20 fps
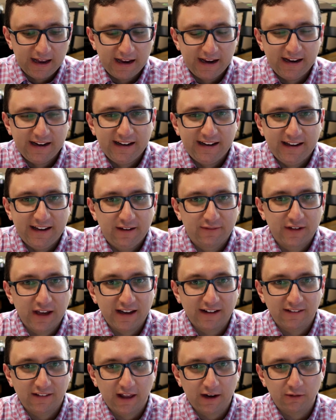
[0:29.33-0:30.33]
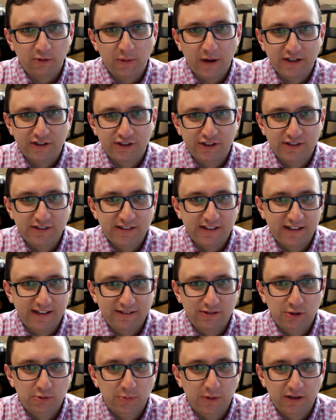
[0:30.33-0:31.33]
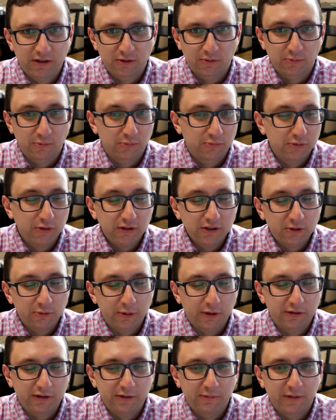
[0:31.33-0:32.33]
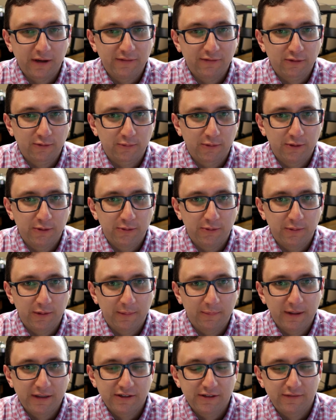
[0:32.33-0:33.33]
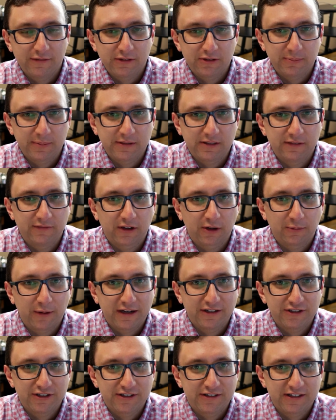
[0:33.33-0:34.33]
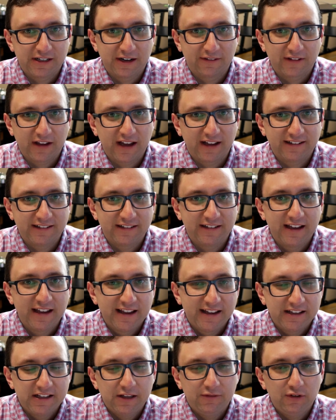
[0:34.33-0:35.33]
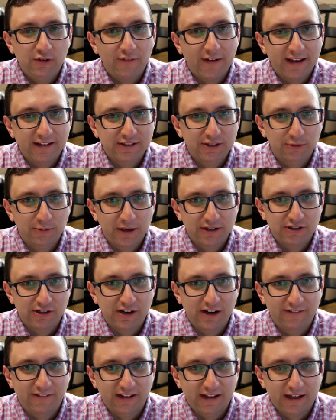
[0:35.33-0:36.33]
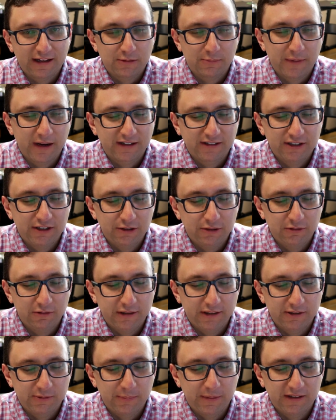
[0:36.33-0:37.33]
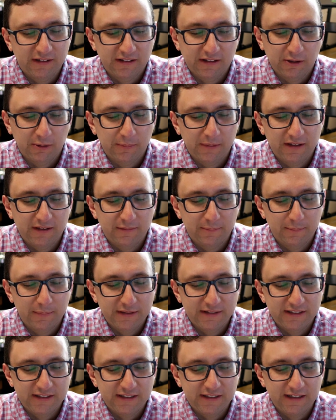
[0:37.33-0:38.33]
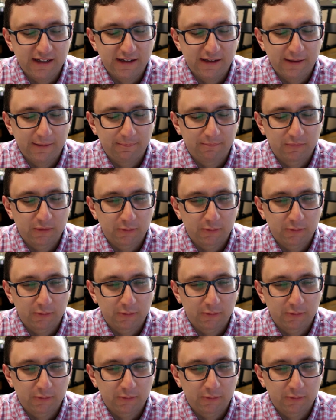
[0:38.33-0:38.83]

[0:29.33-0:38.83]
I have gotten a lot of questions, and I just wanted to really quickly run through a bunch of the specific questions that I've gotten. If you've asked a question, I haven't gotten back to you. It's been a little bit busy